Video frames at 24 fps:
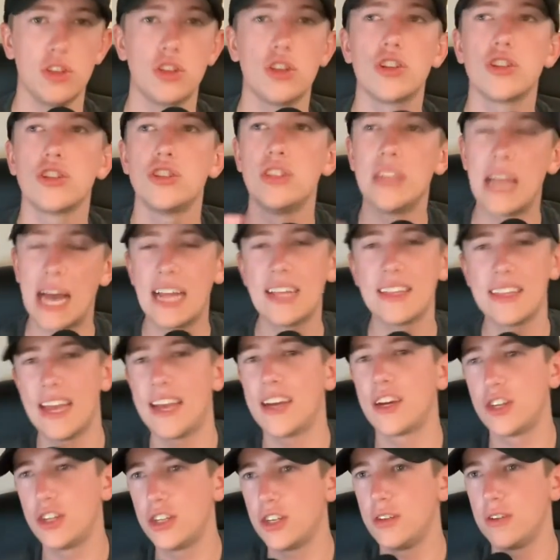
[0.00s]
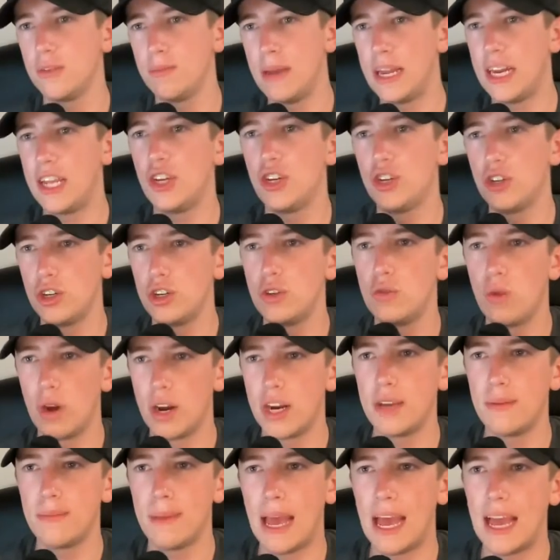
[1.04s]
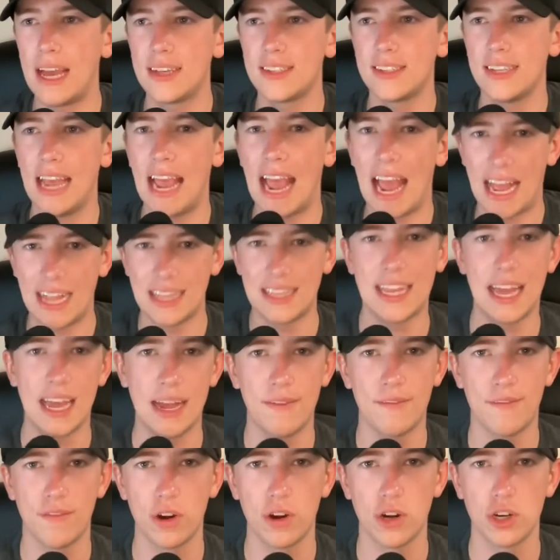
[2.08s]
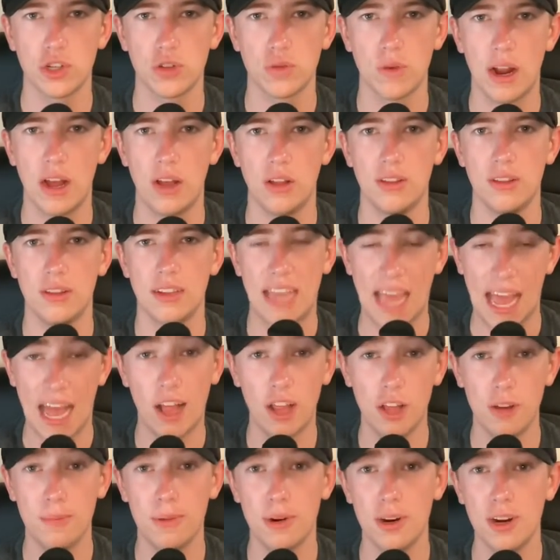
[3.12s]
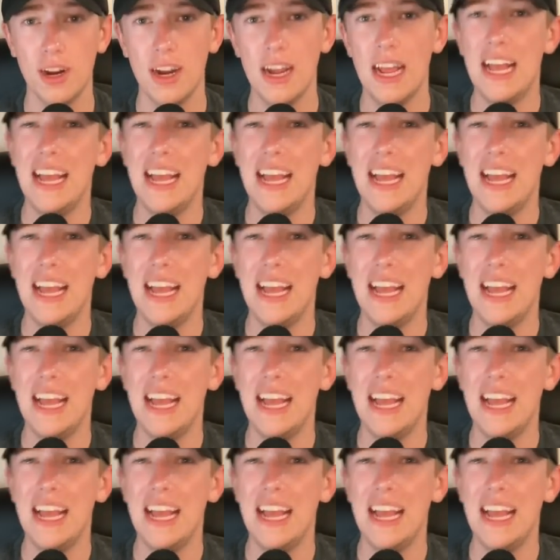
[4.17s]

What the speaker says: There's not that many good running backs at that first round caliber.